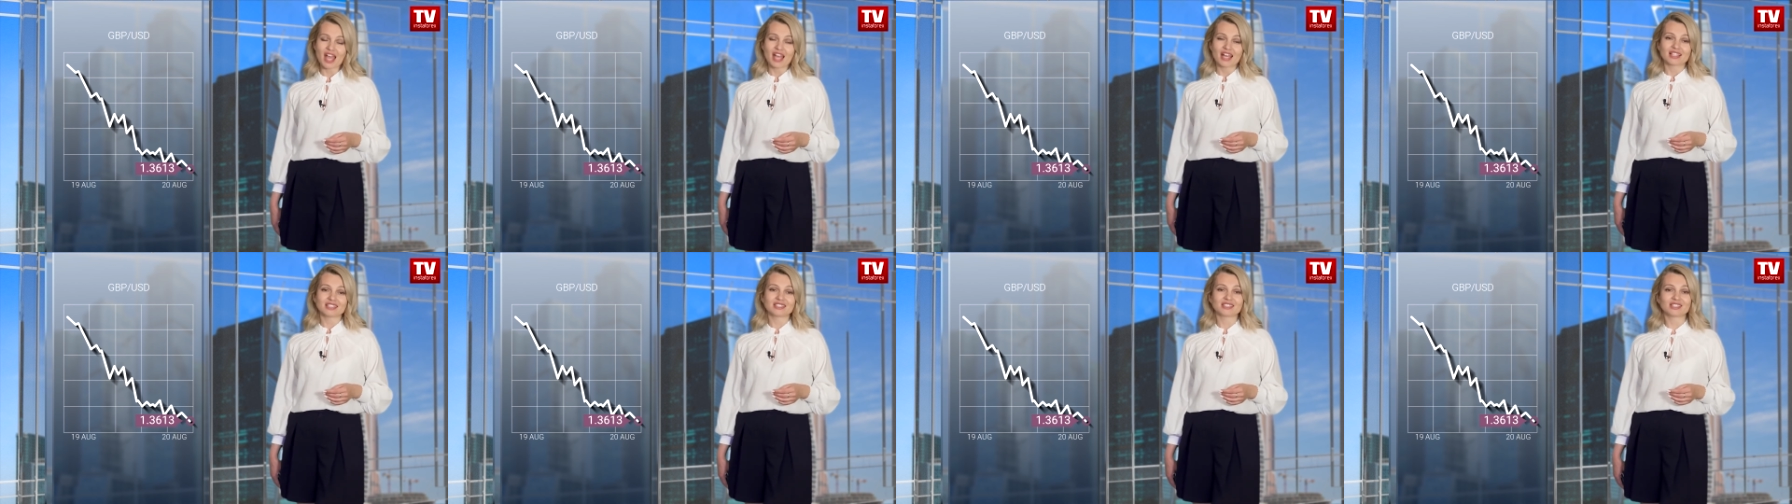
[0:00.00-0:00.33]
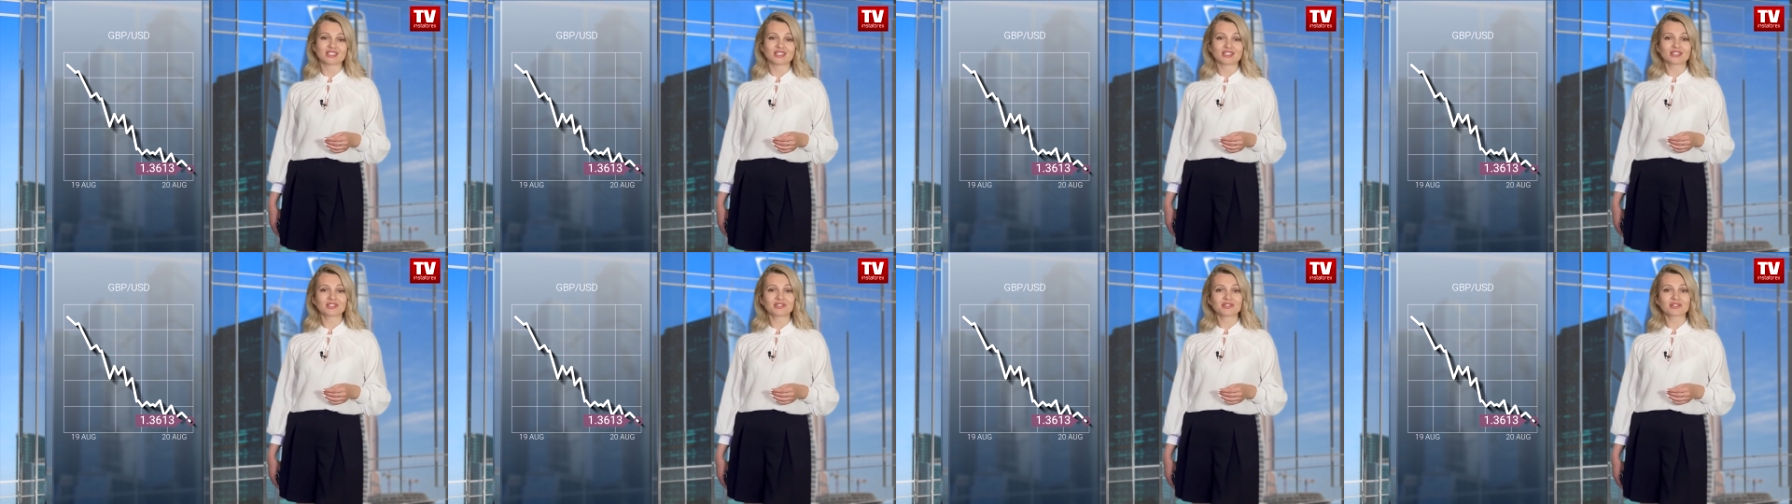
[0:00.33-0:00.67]

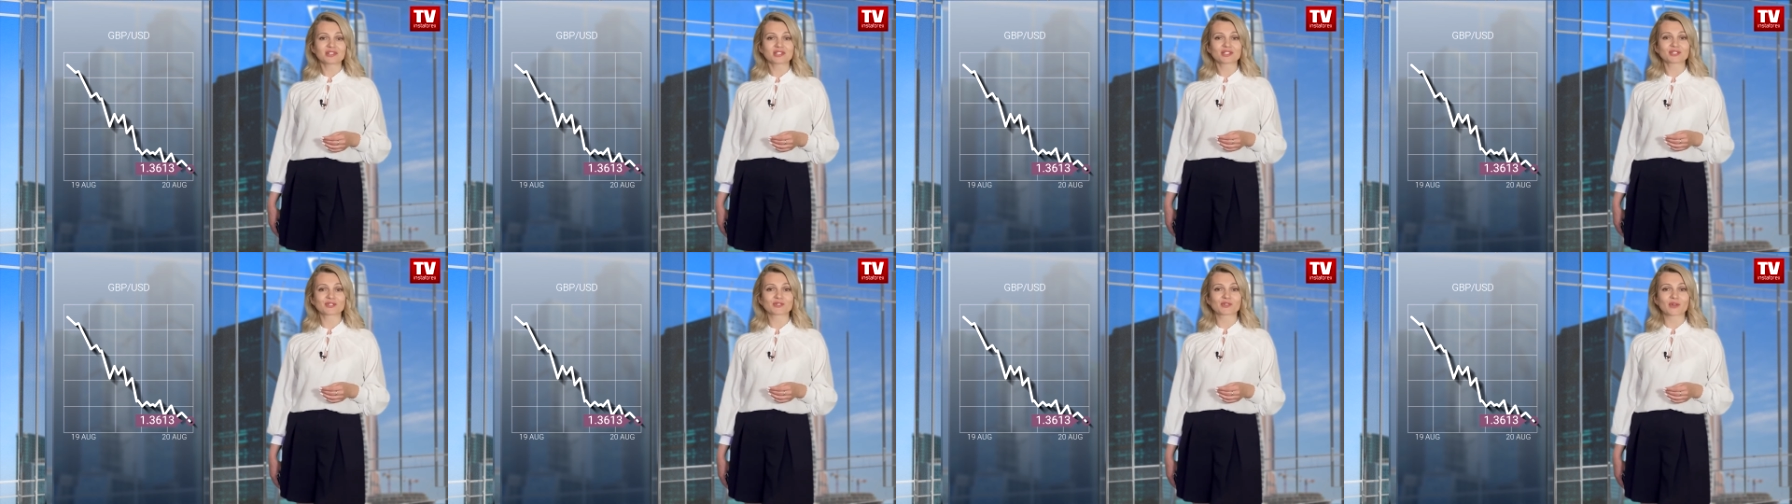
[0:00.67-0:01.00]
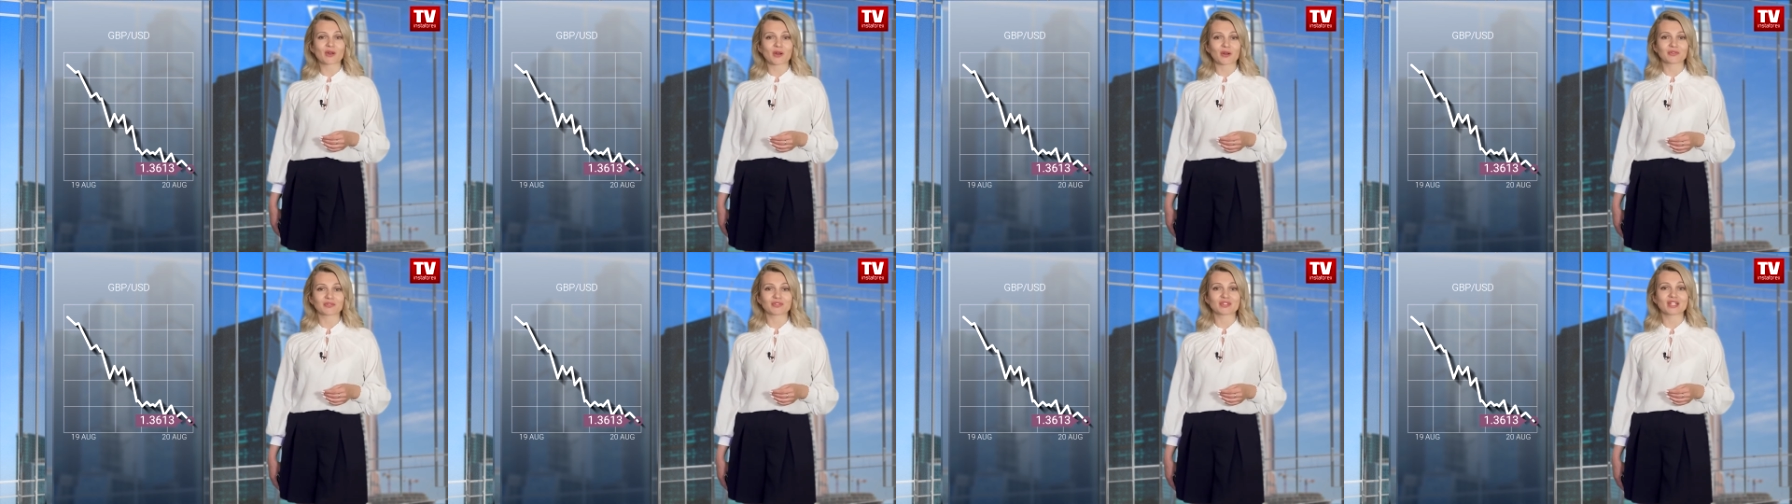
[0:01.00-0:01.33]
Due to
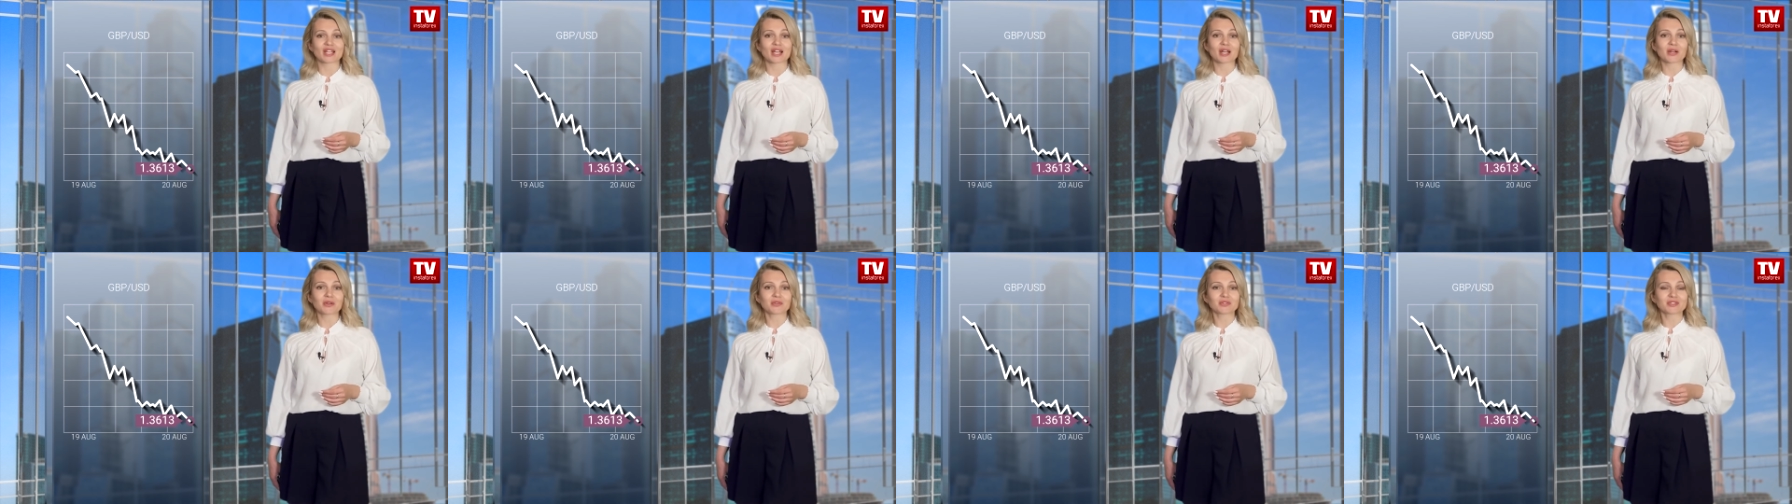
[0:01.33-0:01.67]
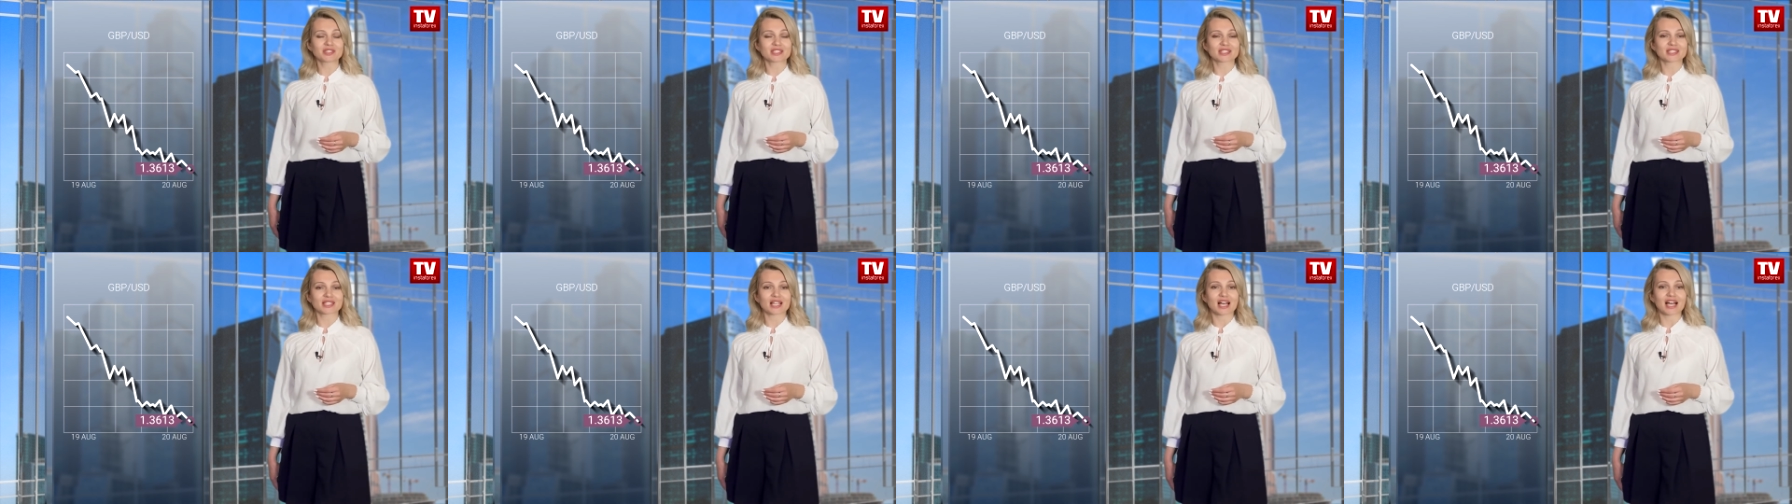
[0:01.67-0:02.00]
strong
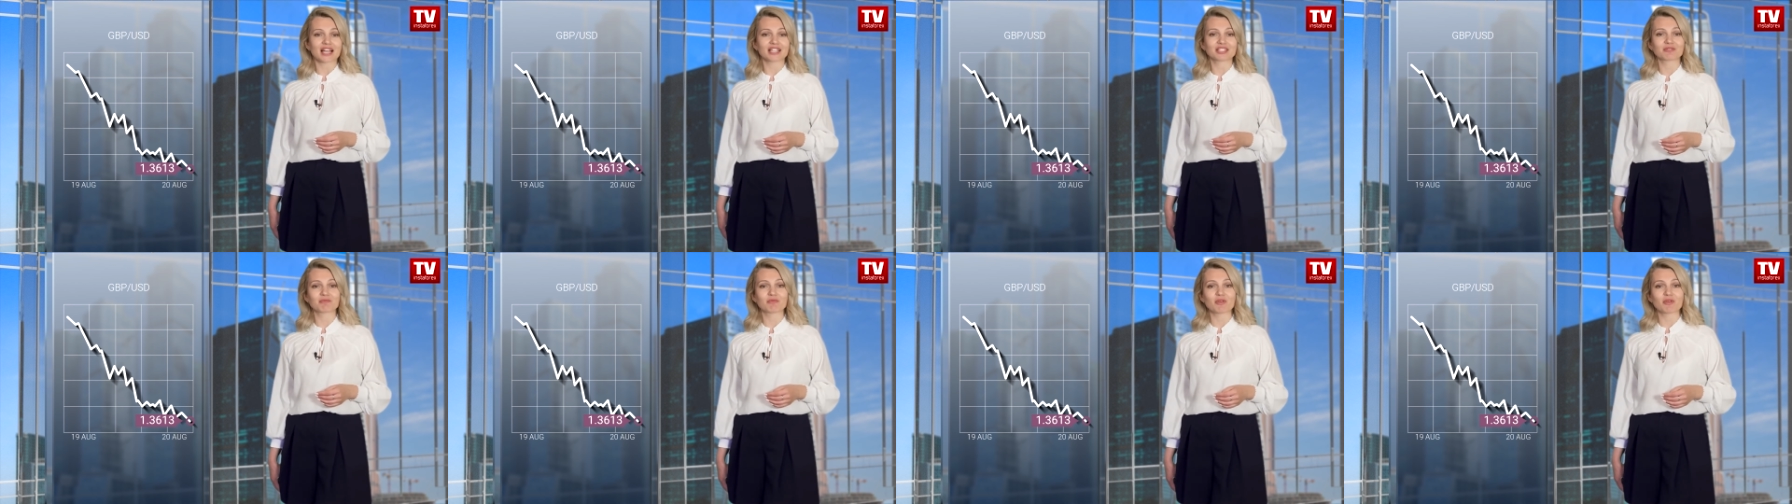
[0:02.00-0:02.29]
downside